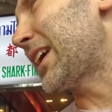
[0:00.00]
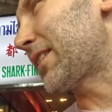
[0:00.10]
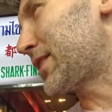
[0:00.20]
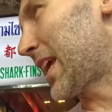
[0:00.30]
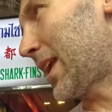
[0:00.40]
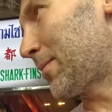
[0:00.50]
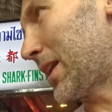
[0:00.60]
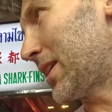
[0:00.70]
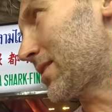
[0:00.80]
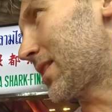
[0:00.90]
like ten
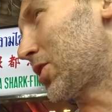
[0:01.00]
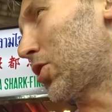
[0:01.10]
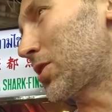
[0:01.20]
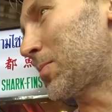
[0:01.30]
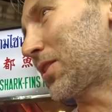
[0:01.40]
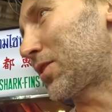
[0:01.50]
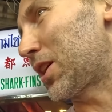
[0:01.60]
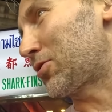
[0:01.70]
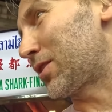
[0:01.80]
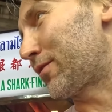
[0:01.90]
minutes, and it cost me three
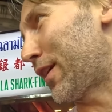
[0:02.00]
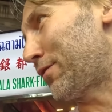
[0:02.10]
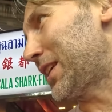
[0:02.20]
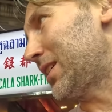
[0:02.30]
hundred and fifty.